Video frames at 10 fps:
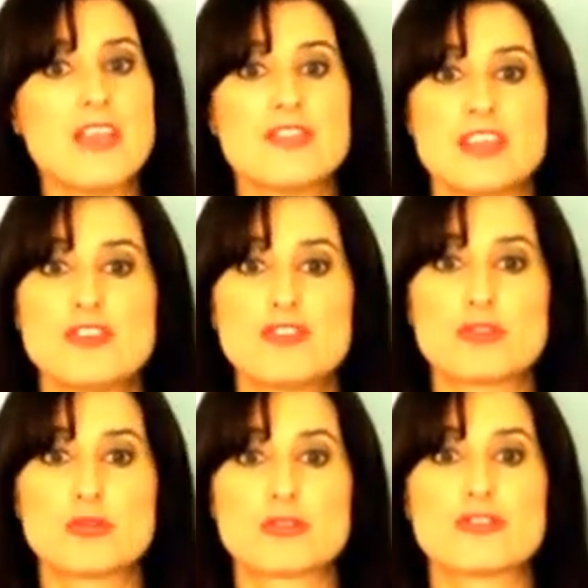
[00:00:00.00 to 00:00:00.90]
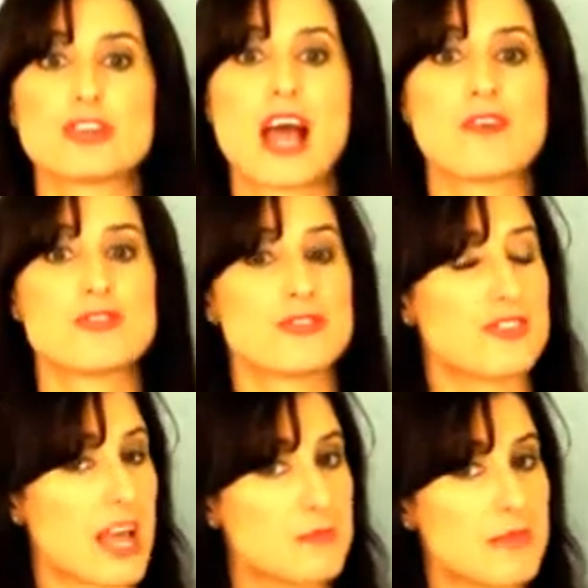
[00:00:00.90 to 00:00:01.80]
These children should have the
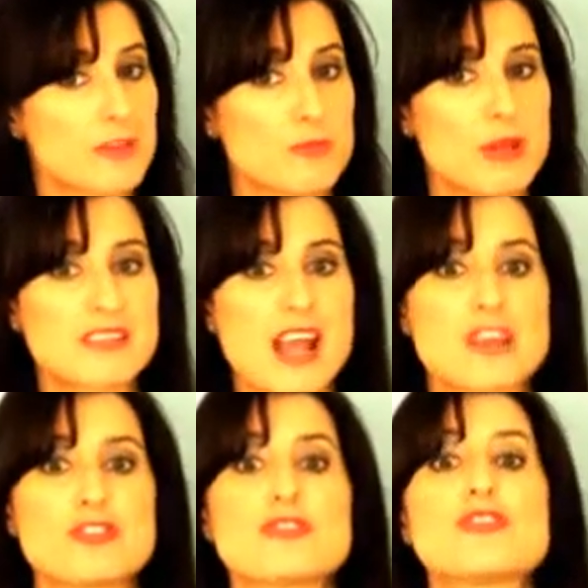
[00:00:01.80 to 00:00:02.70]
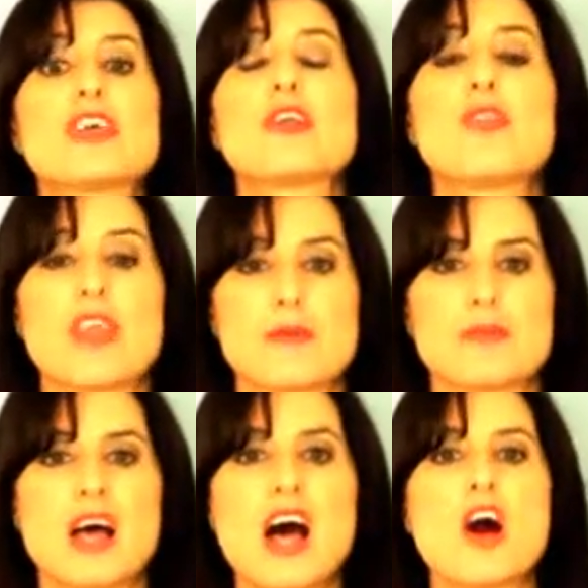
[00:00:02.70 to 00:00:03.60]
same expectations set on them
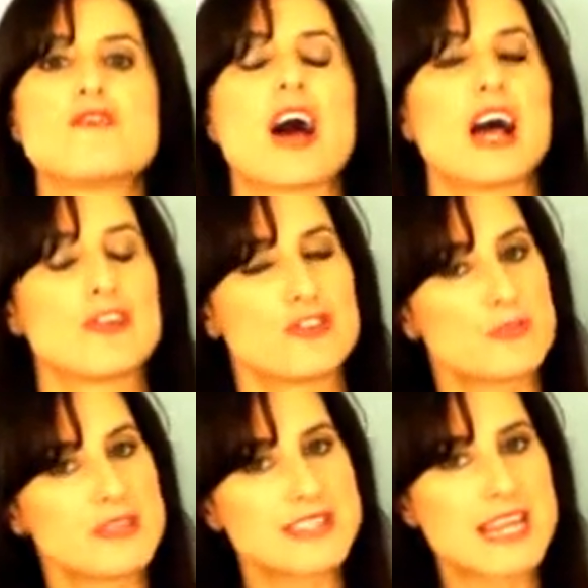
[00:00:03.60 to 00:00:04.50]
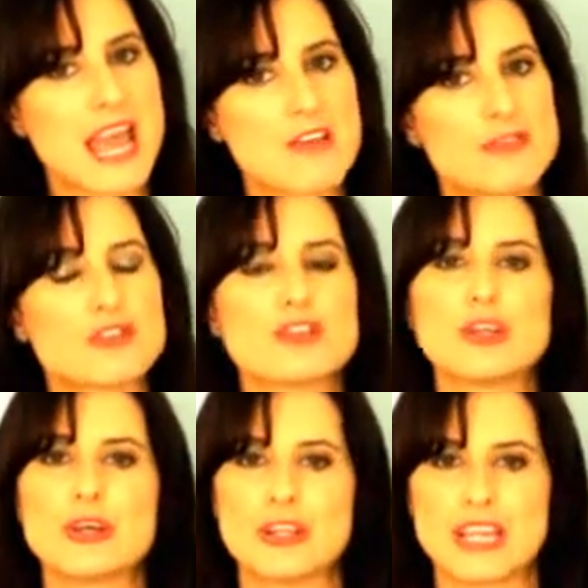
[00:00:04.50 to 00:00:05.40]
of 100% effort to
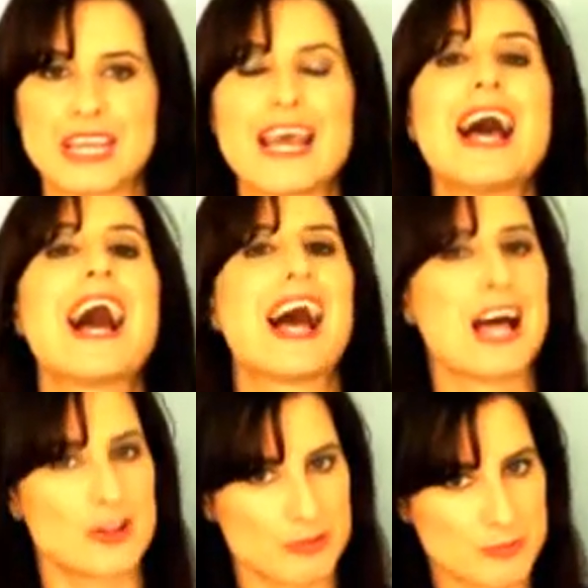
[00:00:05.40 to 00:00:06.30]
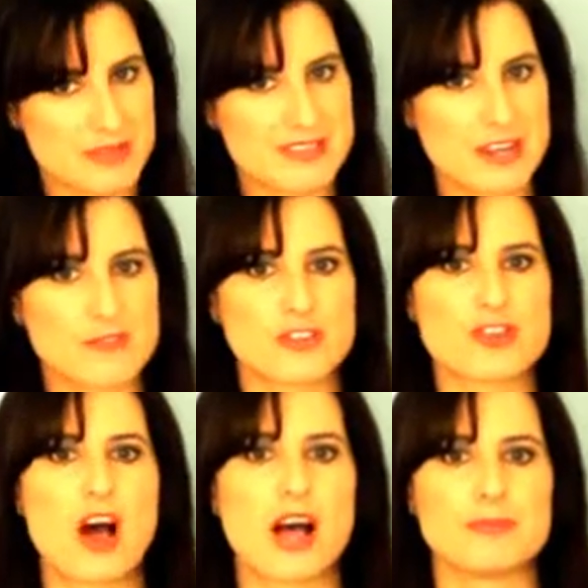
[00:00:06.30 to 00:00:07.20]
learning 100% of the
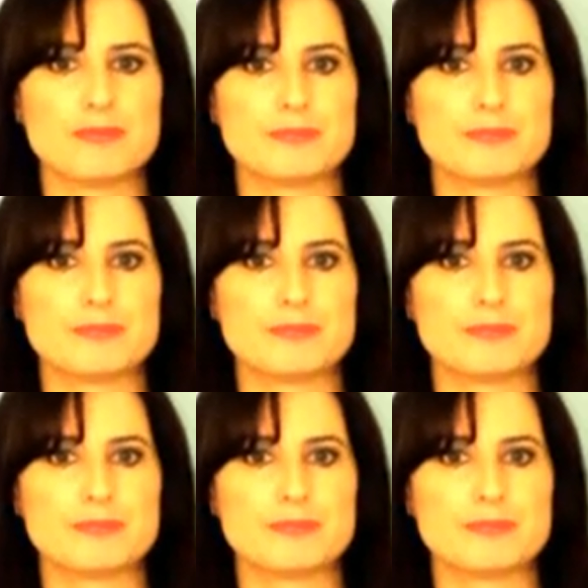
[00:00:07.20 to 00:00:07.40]
time.